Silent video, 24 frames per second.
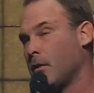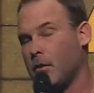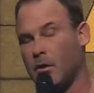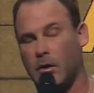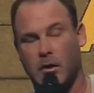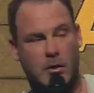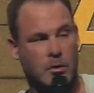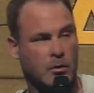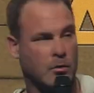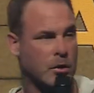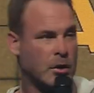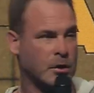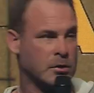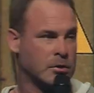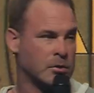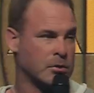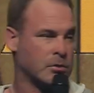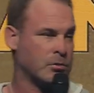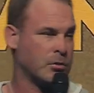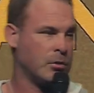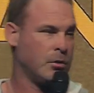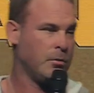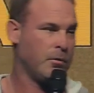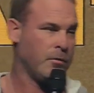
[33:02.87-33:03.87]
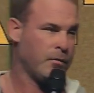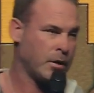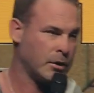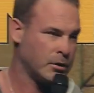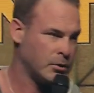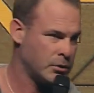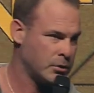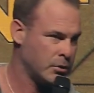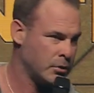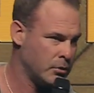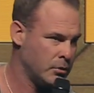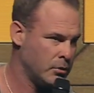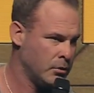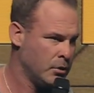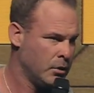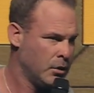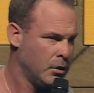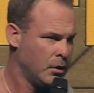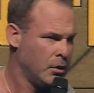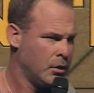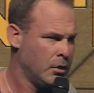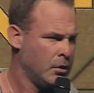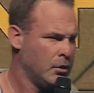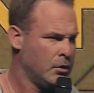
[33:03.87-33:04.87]
All across this room, if that's you,
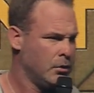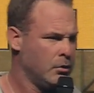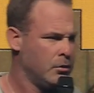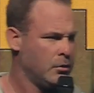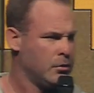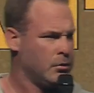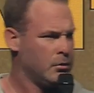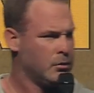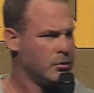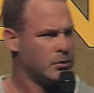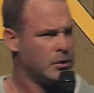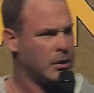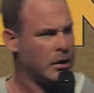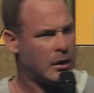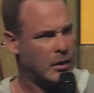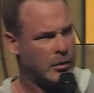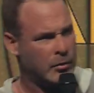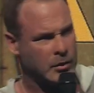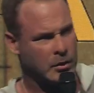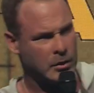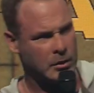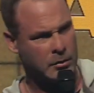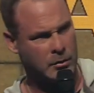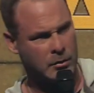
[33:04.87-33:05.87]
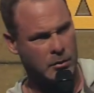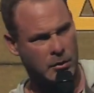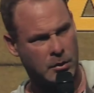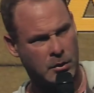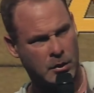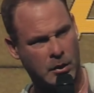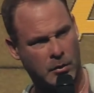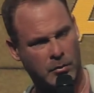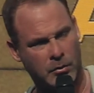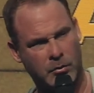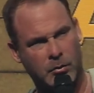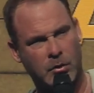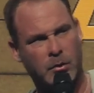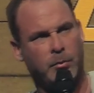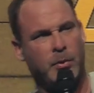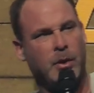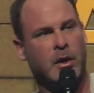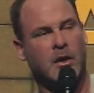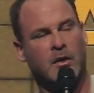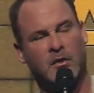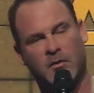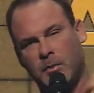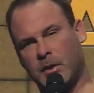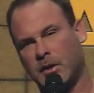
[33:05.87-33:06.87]
say, I want to, I want to
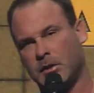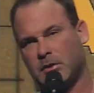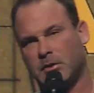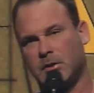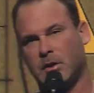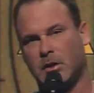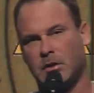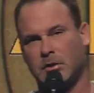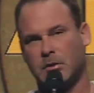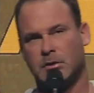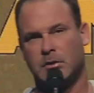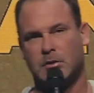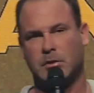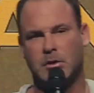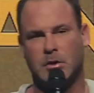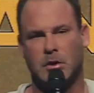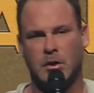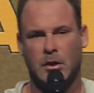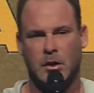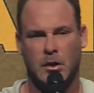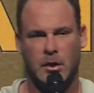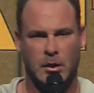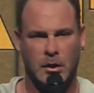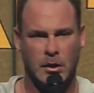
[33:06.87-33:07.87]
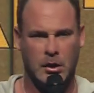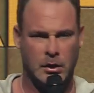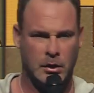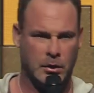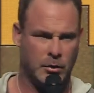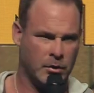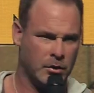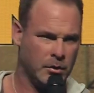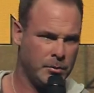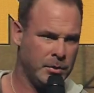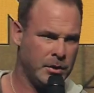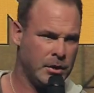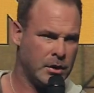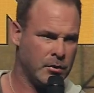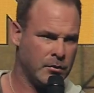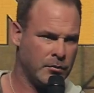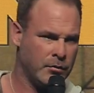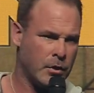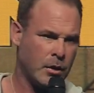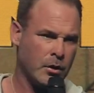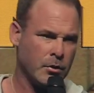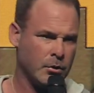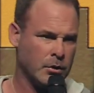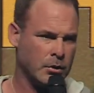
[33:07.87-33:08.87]
repent of my sins and I want to begin
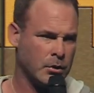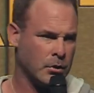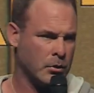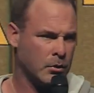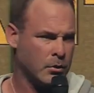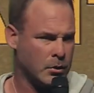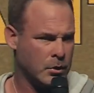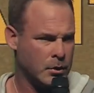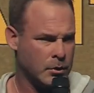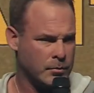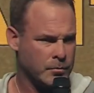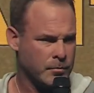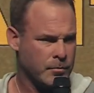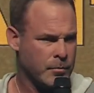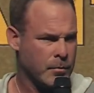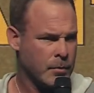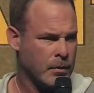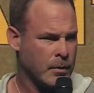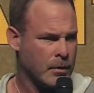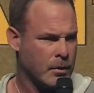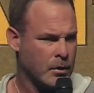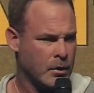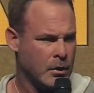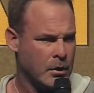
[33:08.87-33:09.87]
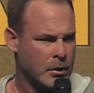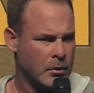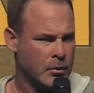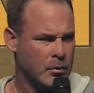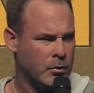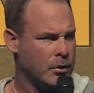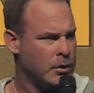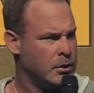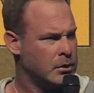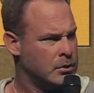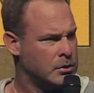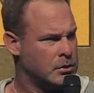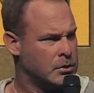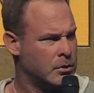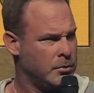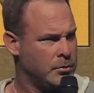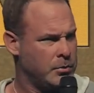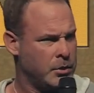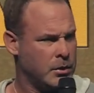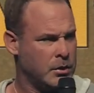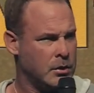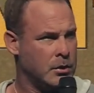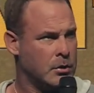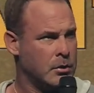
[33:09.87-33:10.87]
following the Lord. Will you just
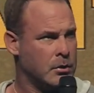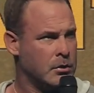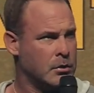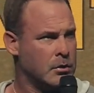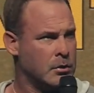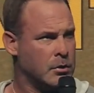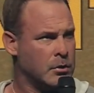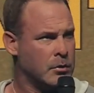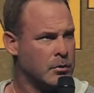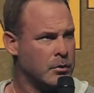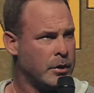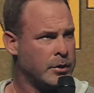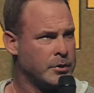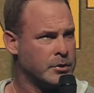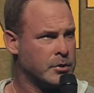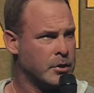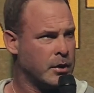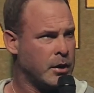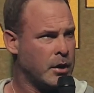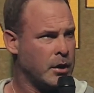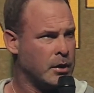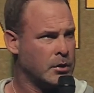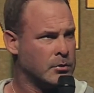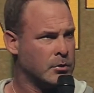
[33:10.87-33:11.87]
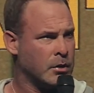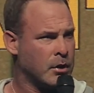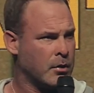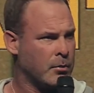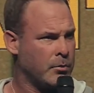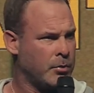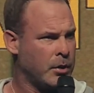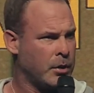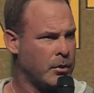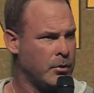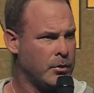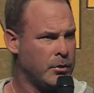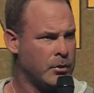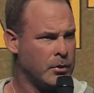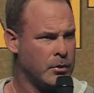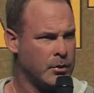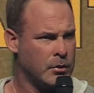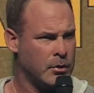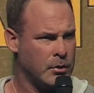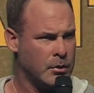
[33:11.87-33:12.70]
simply raise your hand so I can pray with you?